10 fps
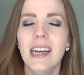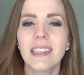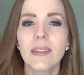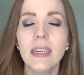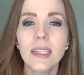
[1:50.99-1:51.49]

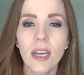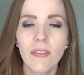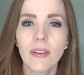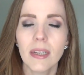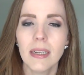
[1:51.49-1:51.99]
So it
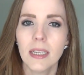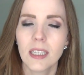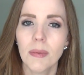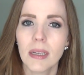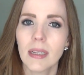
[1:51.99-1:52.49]
definitely needs
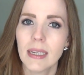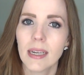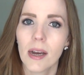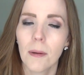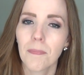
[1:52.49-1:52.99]
to be cleaned
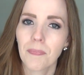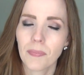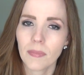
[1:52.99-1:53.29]
out